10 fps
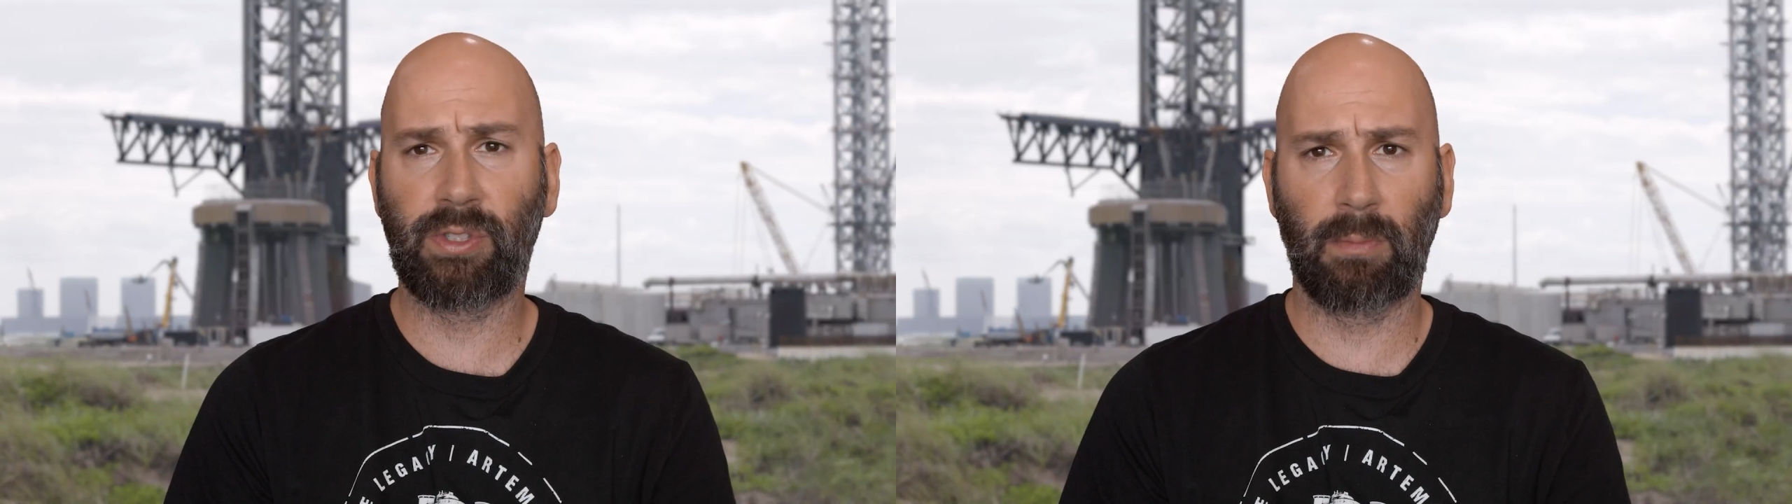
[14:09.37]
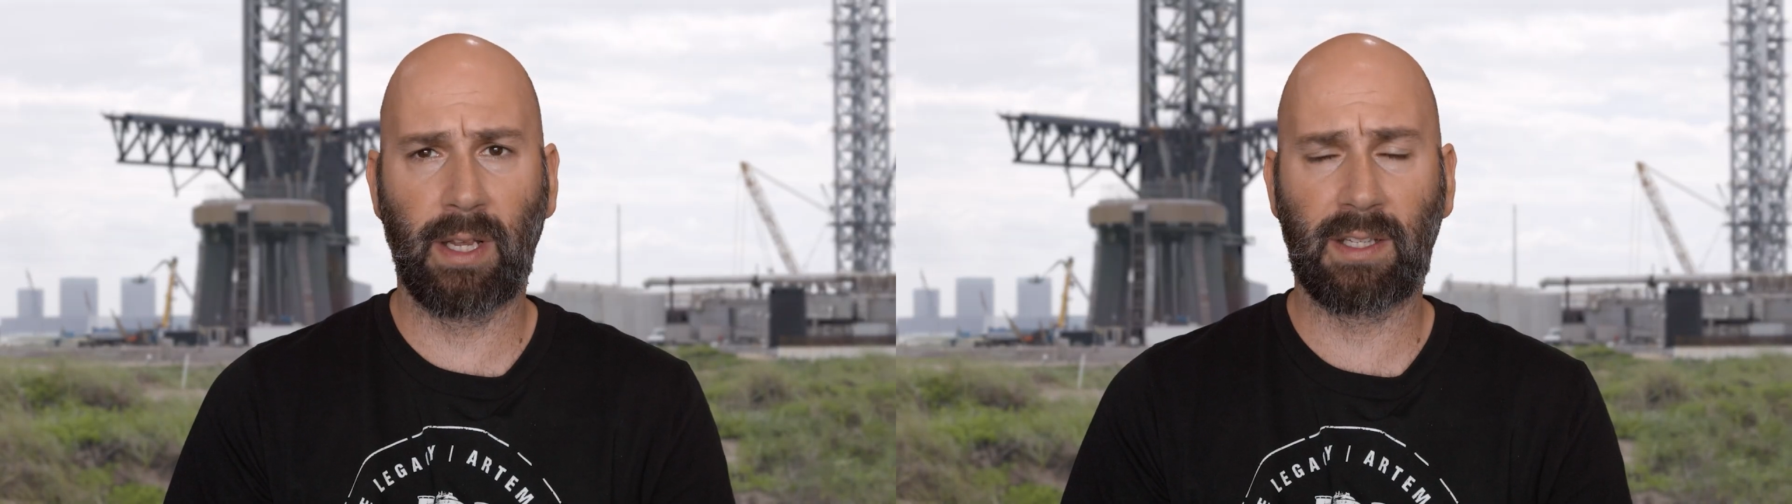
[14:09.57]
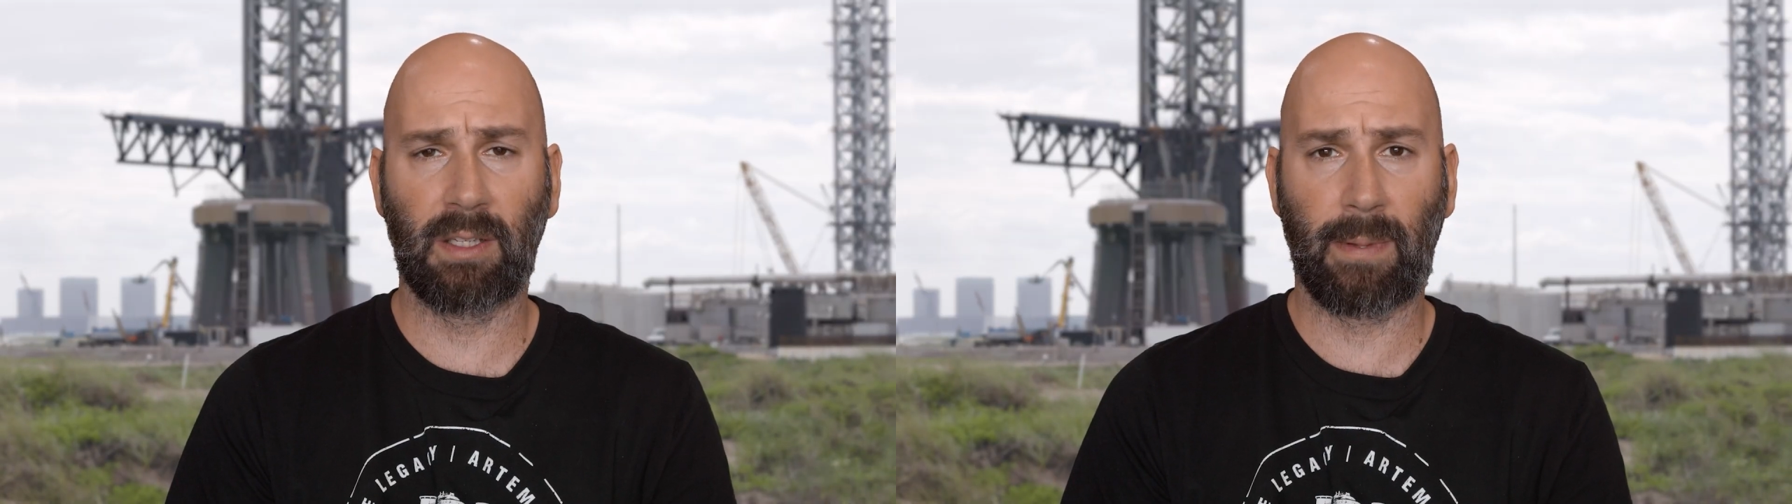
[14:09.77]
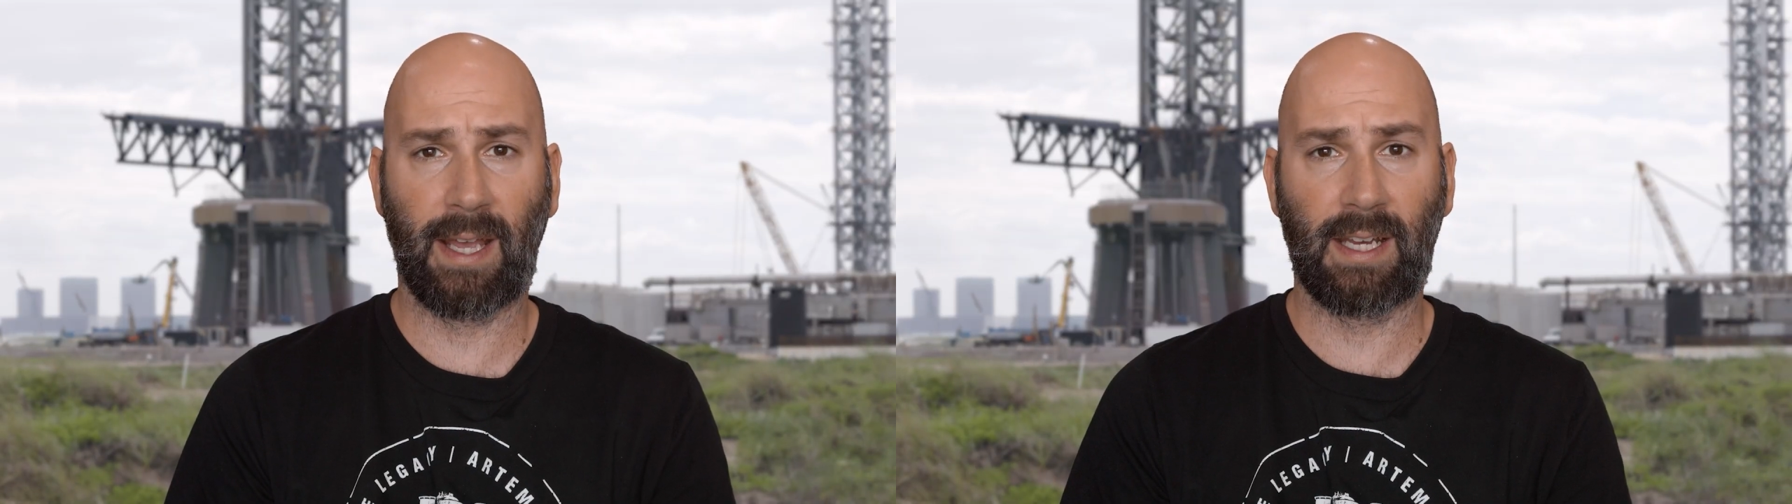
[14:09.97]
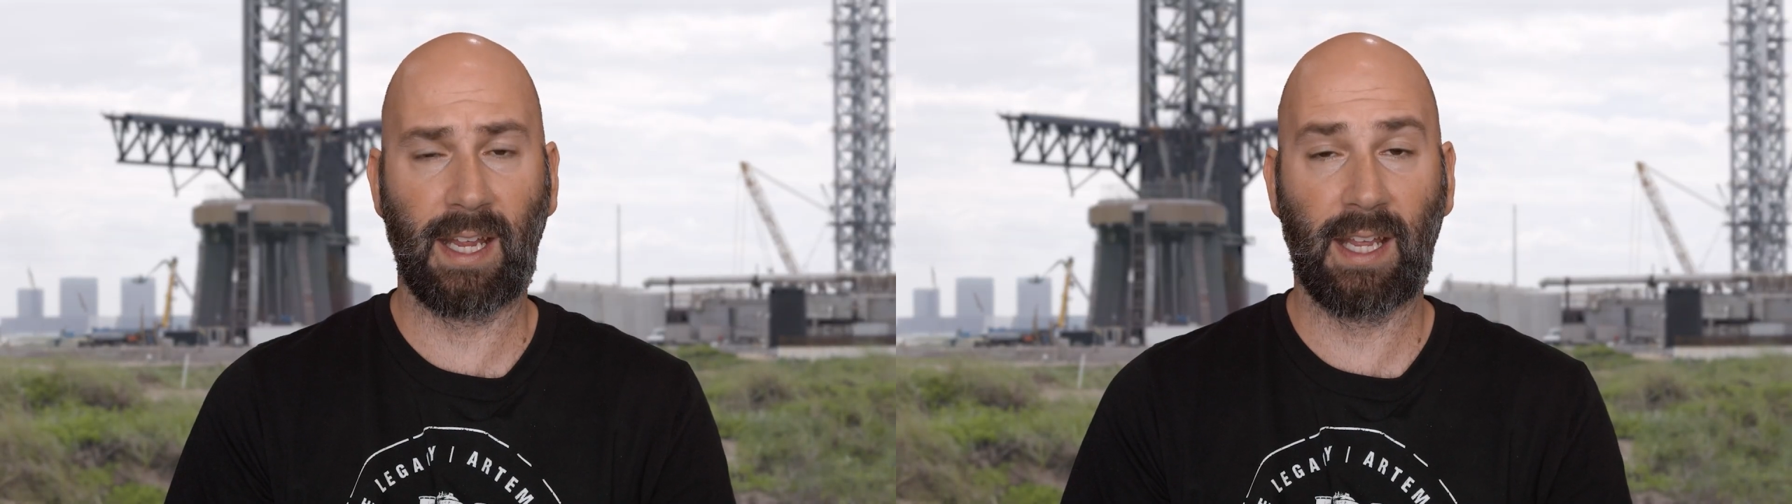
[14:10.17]
are making to
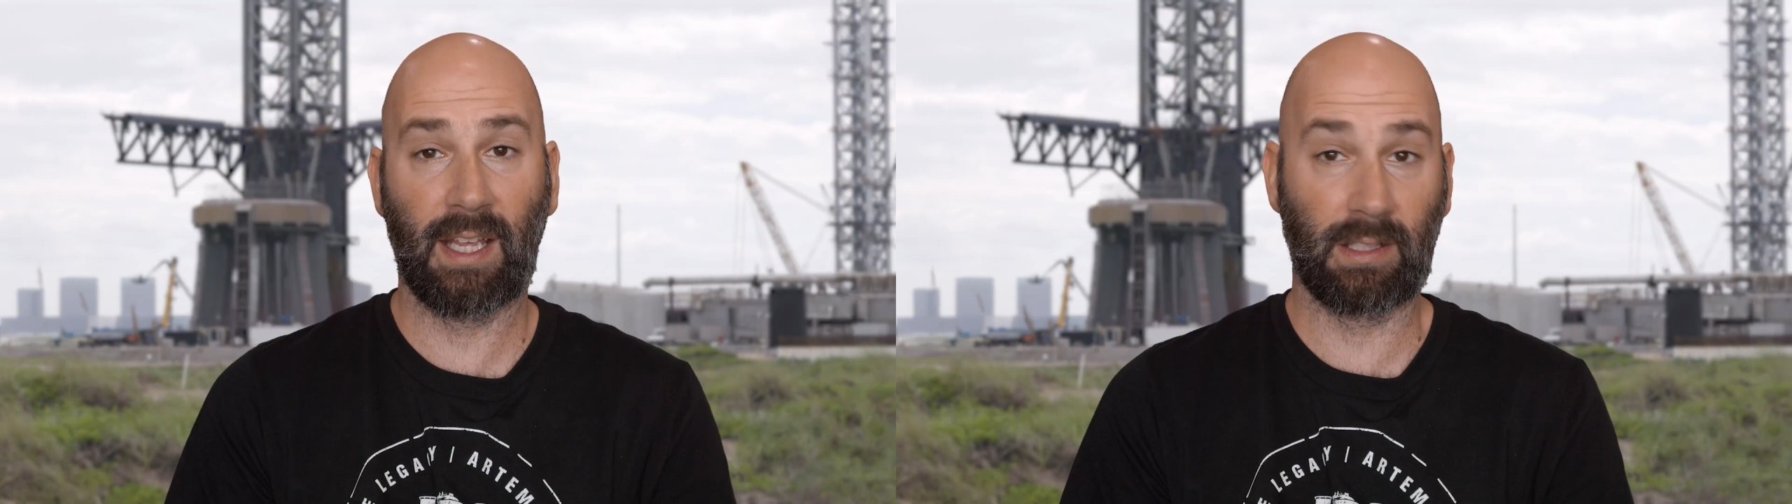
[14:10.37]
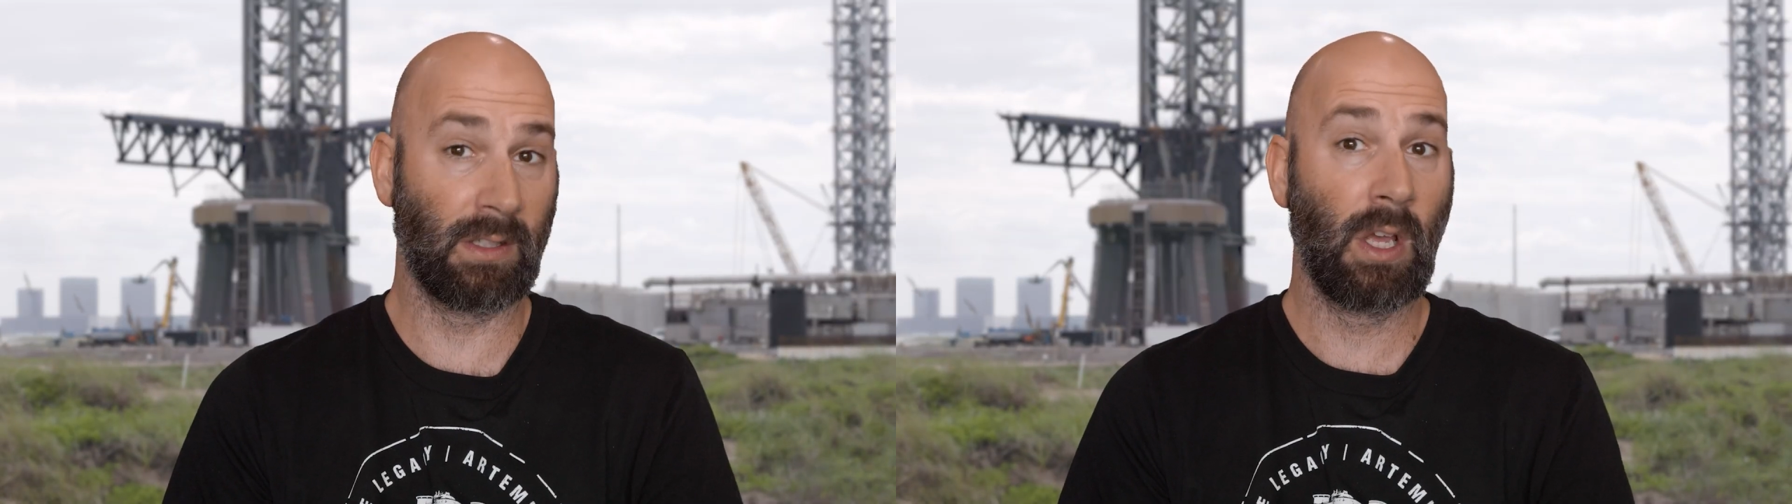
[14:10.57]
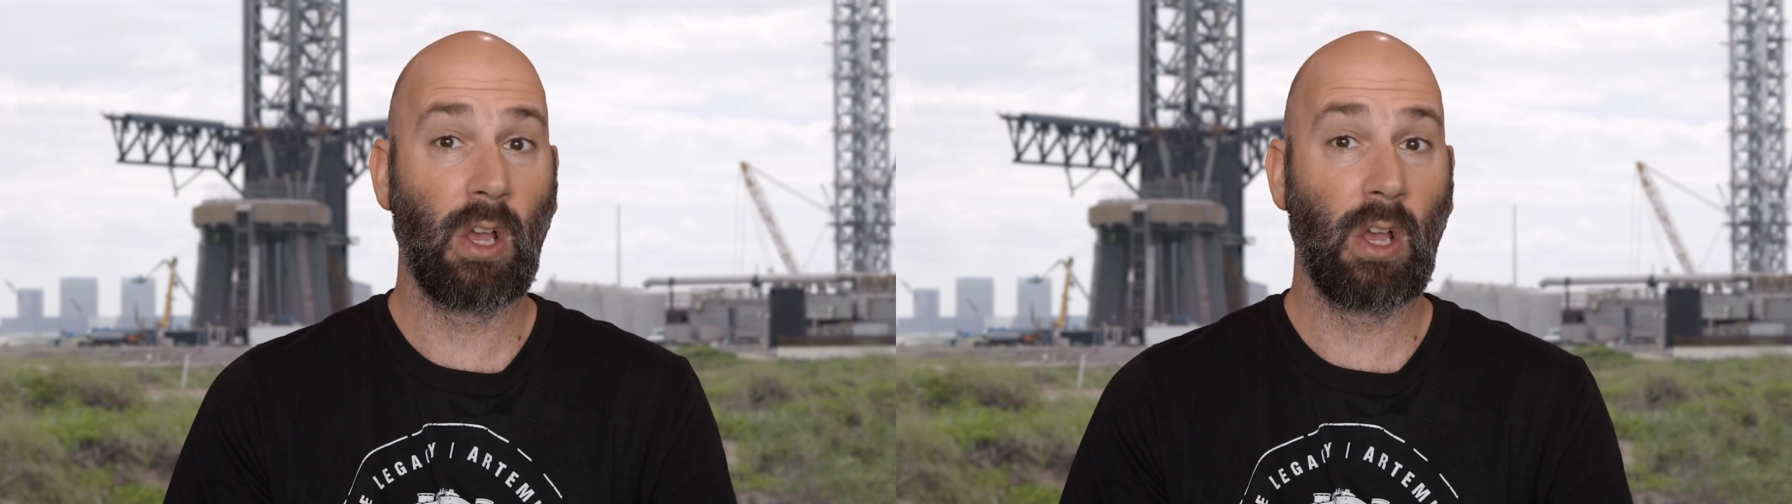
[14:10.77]
Pad A and